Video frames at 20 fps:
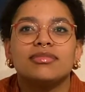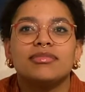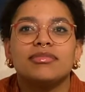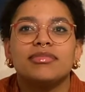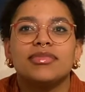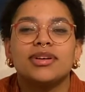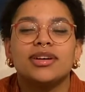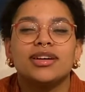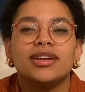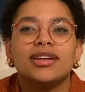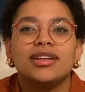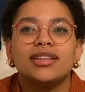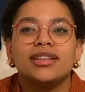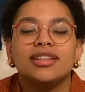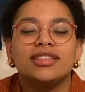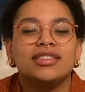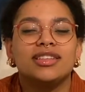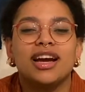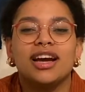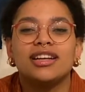but
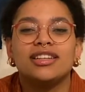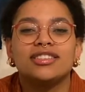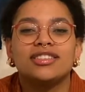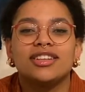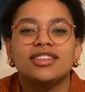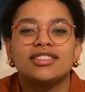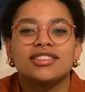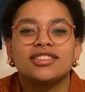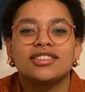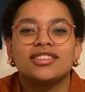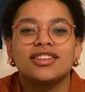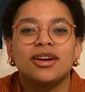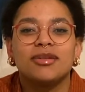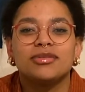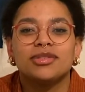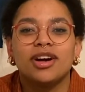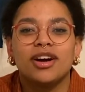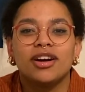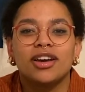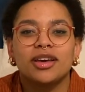this guy just doesn't stop
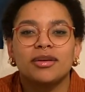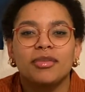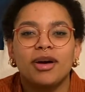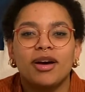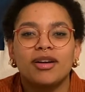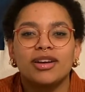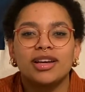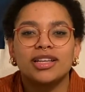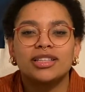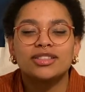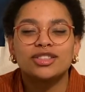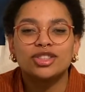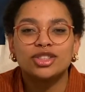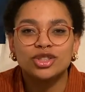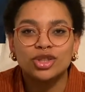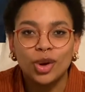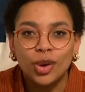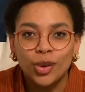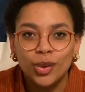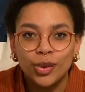talking about it,
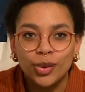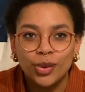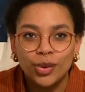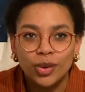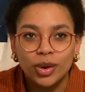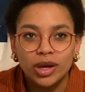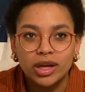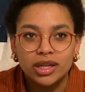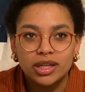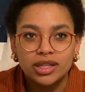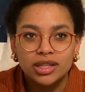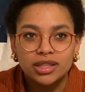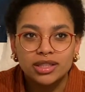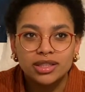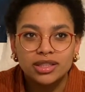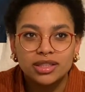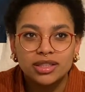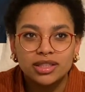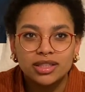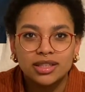so
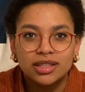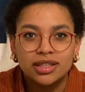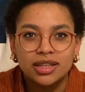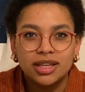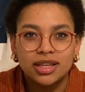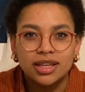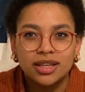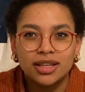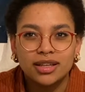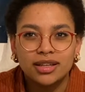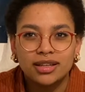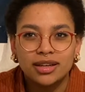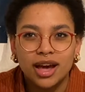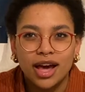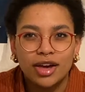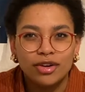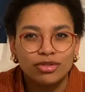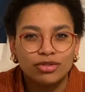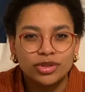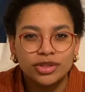like
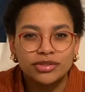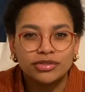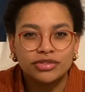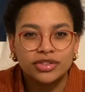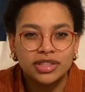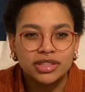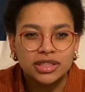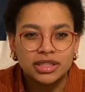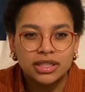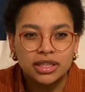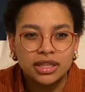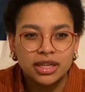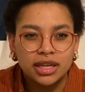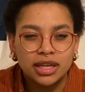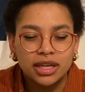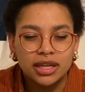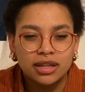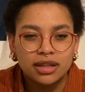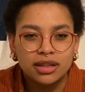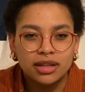I revisited
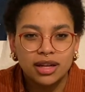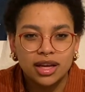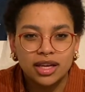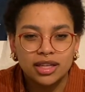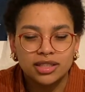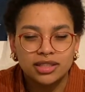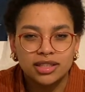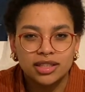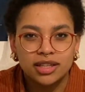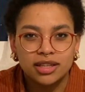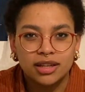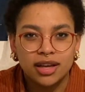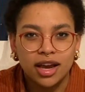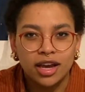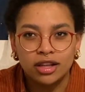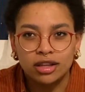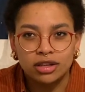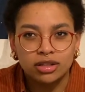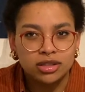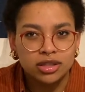it, as in I
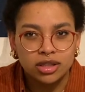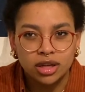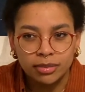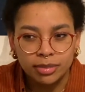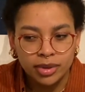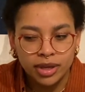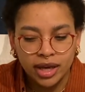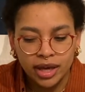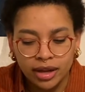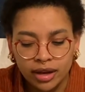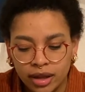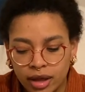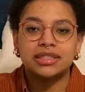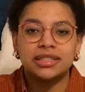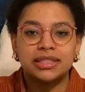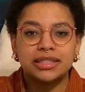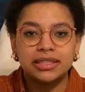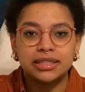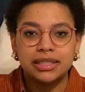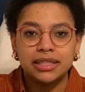looked it up again
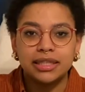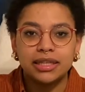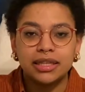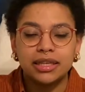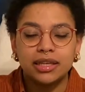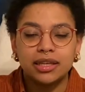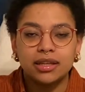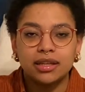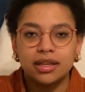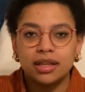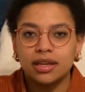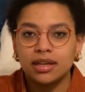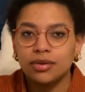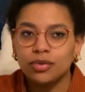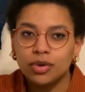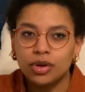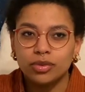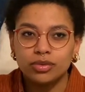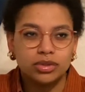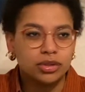to see like
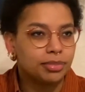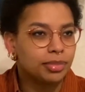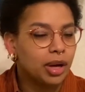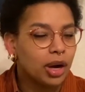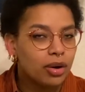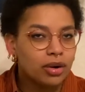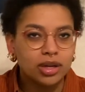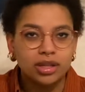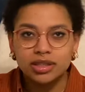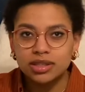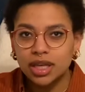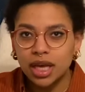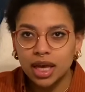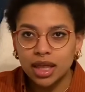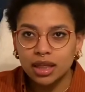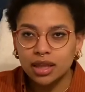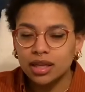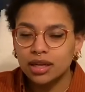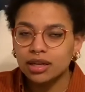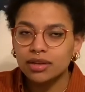what it was about
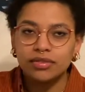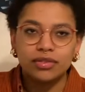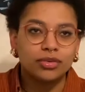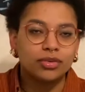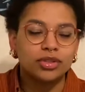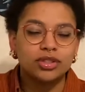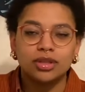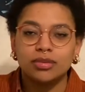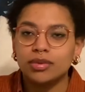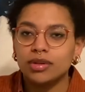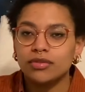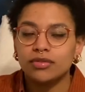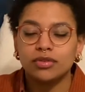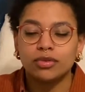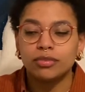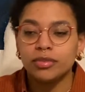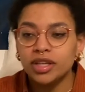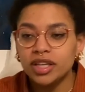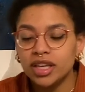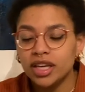exactly and if it was something for
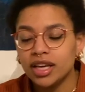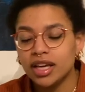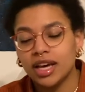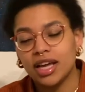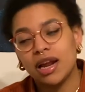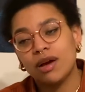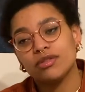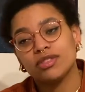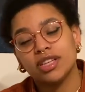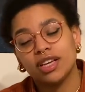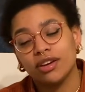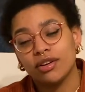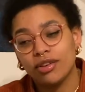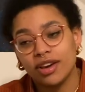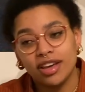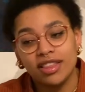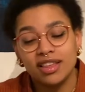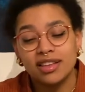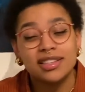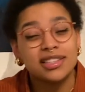me. And I was like,
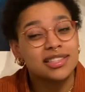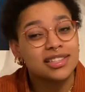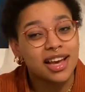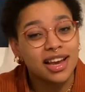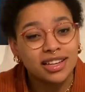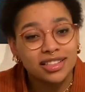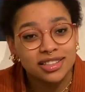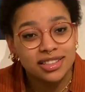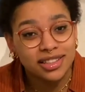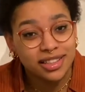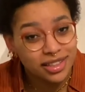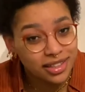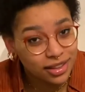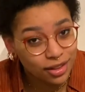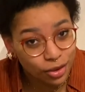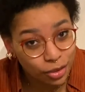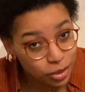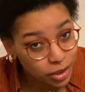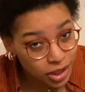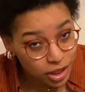okay, this is actually
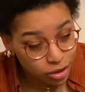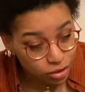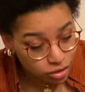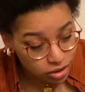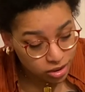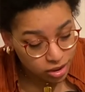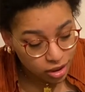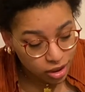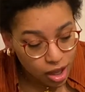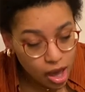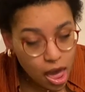low-key interesting,